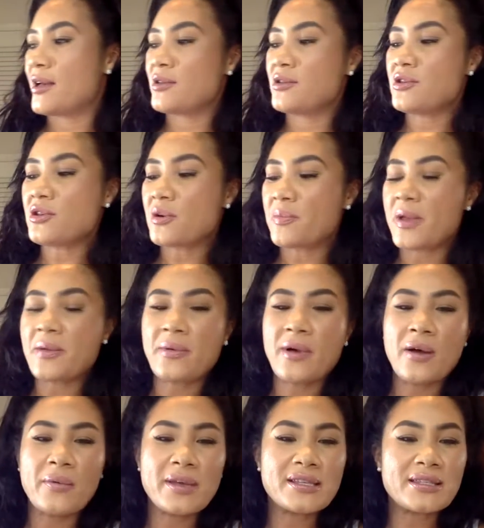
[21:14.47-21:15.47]
people
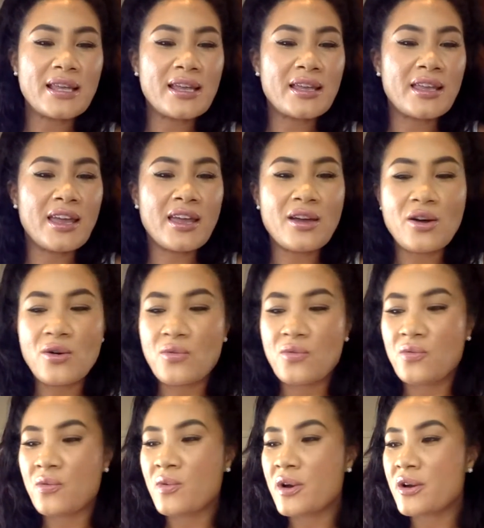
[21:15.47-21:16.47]
always say, Gail,
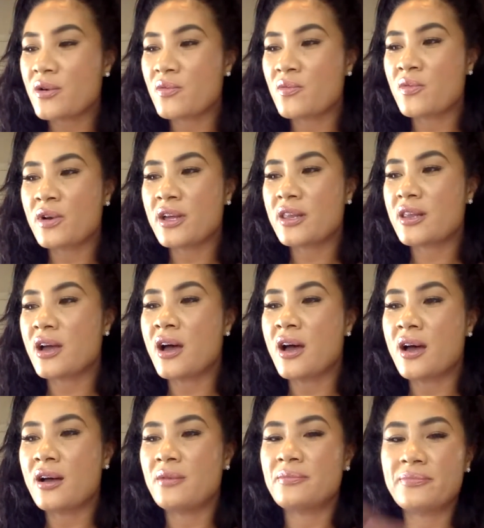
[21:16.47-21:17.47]

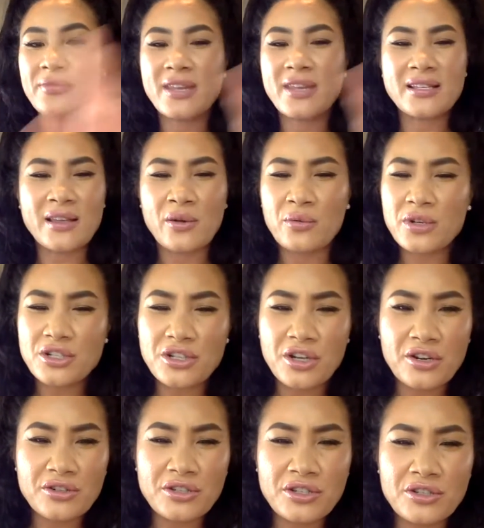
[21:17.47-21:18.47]
they say, what
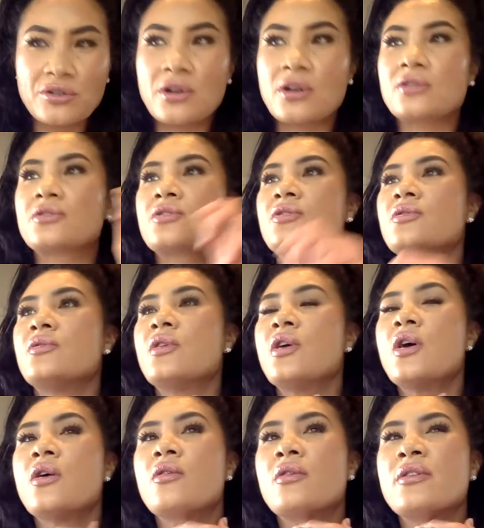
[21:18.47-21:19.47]
church did you go to?
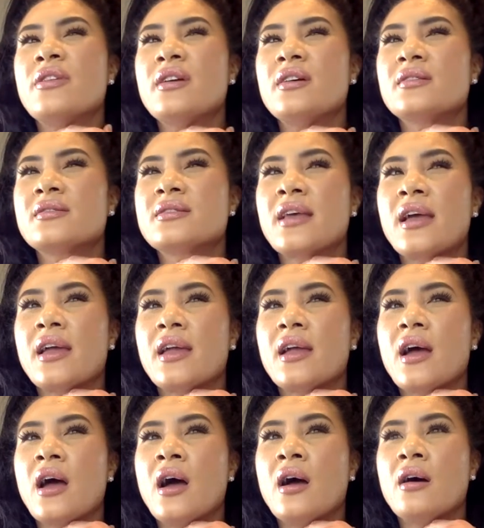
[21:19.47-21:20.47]
Or they'll
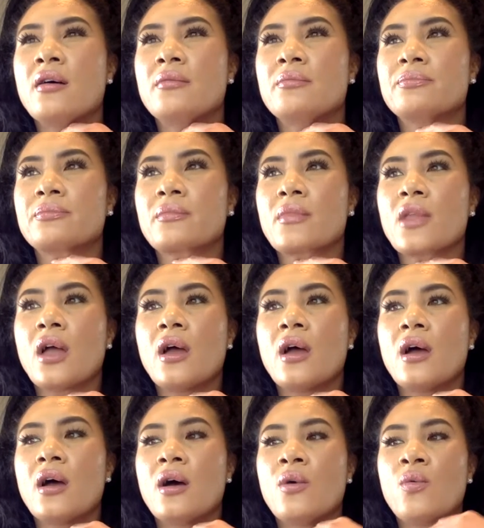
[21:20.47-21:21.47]
say,
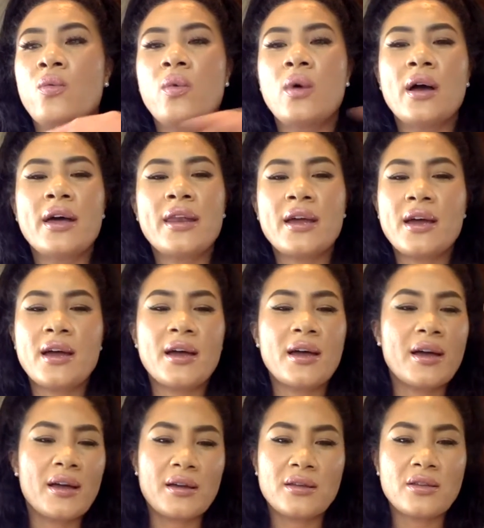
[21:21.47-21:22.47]

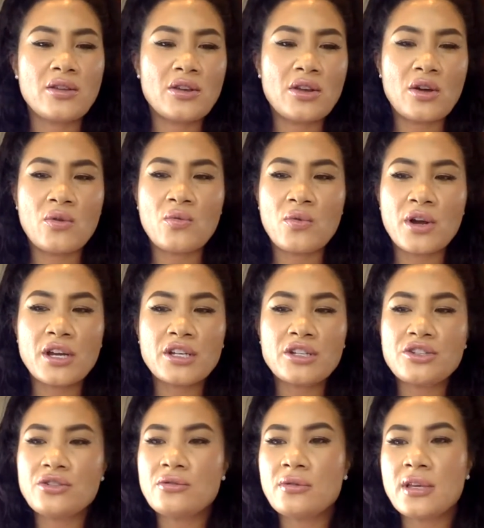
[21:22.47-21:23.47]
where
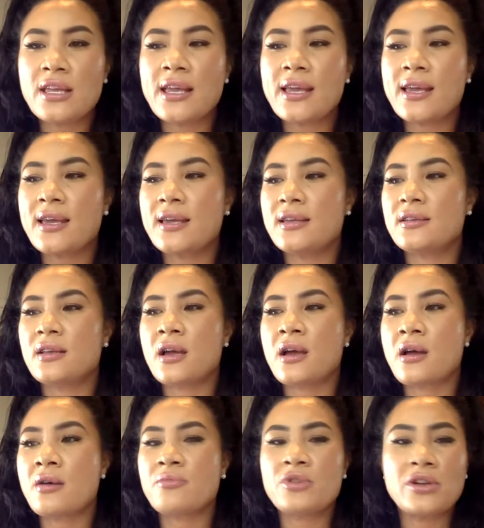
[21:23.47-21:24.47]
did you get
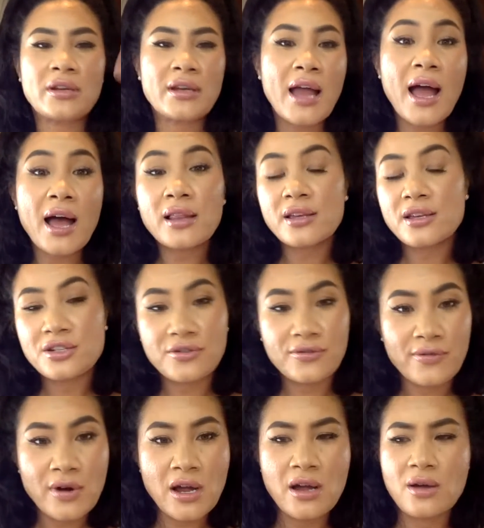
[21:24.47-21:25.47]
your knowledge
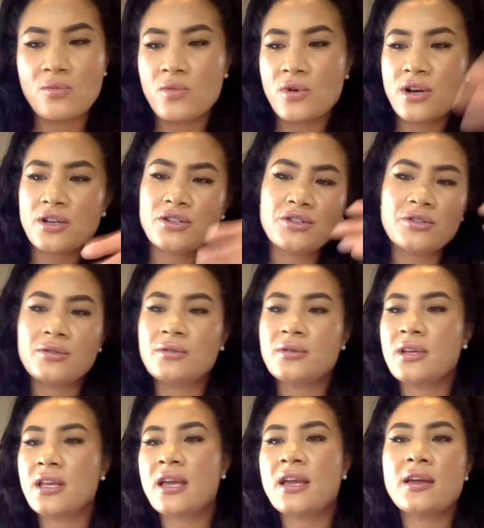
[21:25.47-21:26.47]
from? Where did you
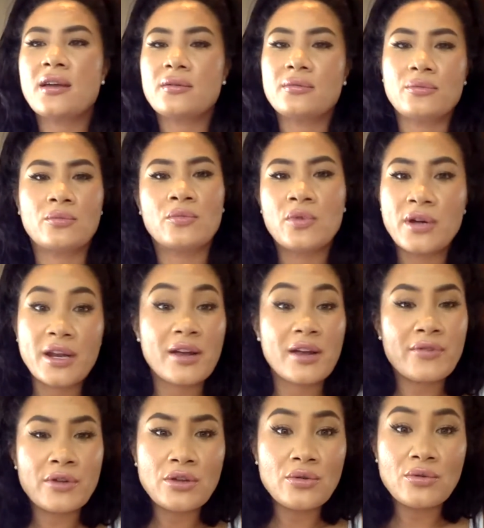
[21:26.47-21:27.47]
get
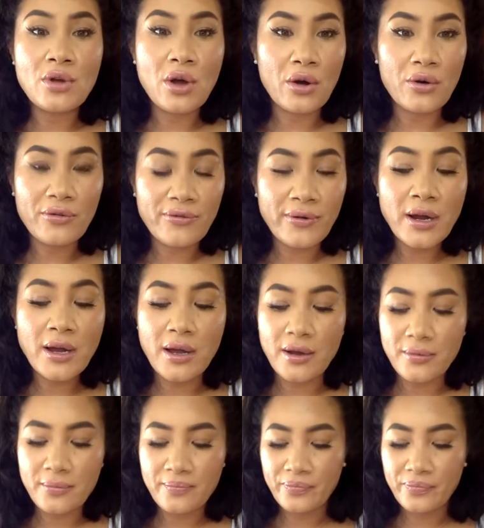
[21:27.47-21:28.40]
whatever you know from?